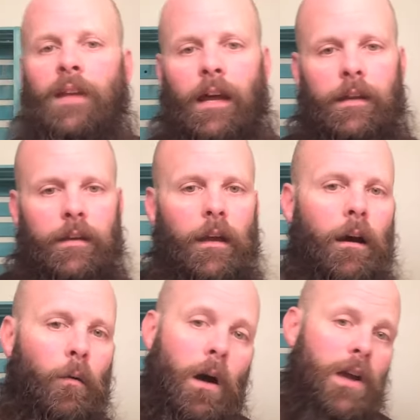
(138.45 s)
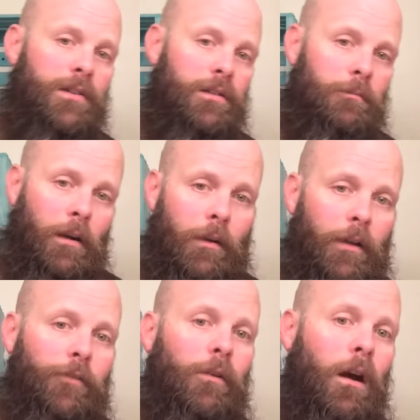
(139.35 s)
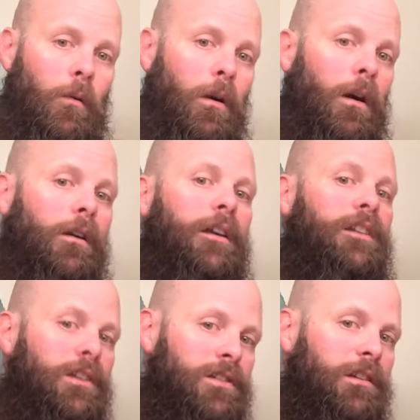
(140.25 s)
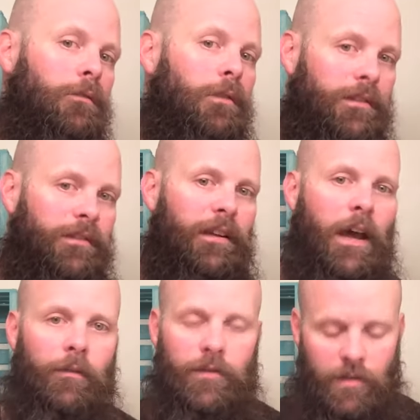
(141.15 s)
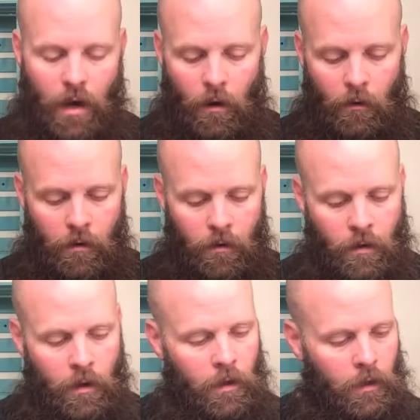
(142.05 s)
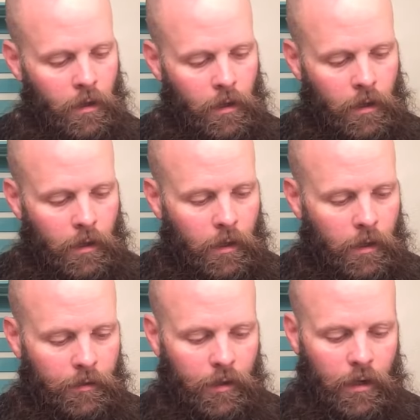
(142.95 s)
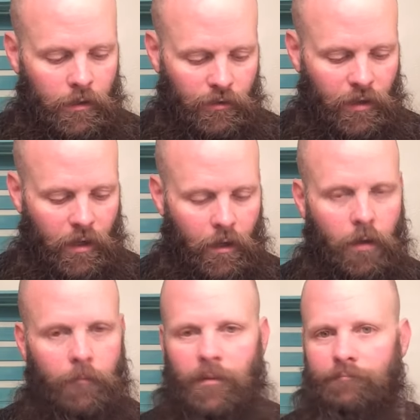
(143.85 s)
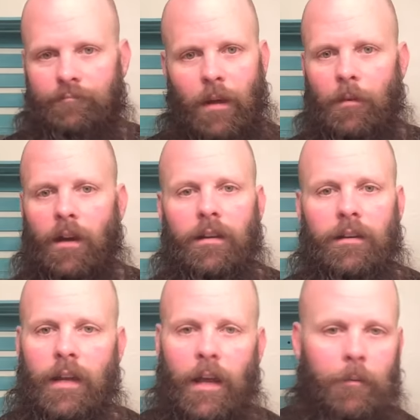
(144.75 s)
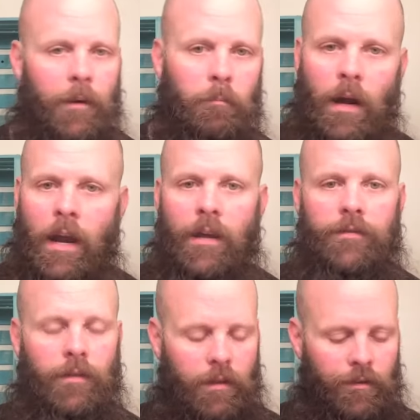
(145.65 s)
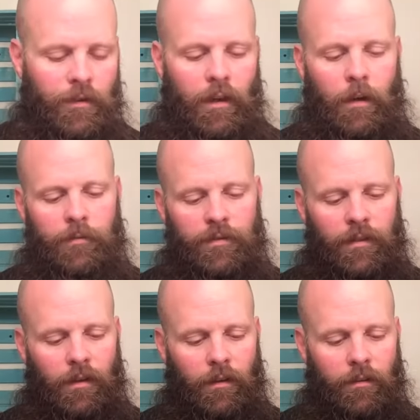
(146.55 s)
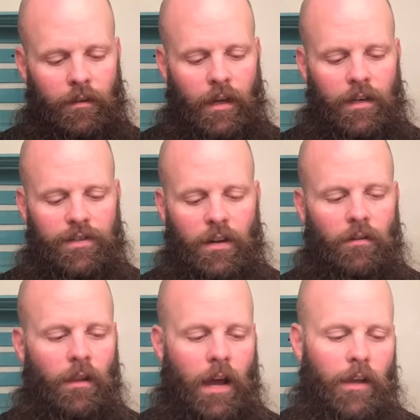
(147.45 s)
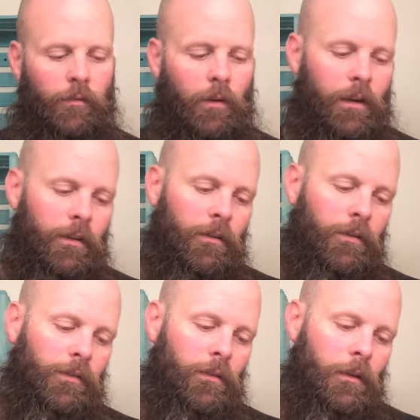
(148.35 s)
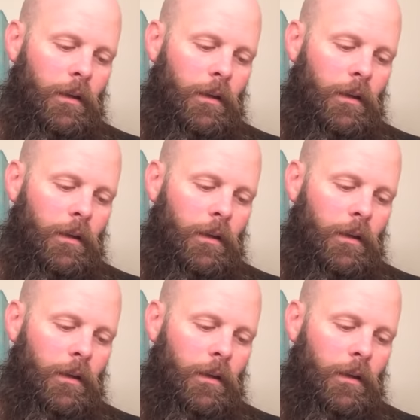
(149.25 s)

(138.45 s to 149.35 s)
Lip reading: I didn't wash it, but I ran it through hot water and conditioned it, rinsed it out in the shower. And then I use I'm not going to name any brands or anything. I'm just going to kind of generalize what I use.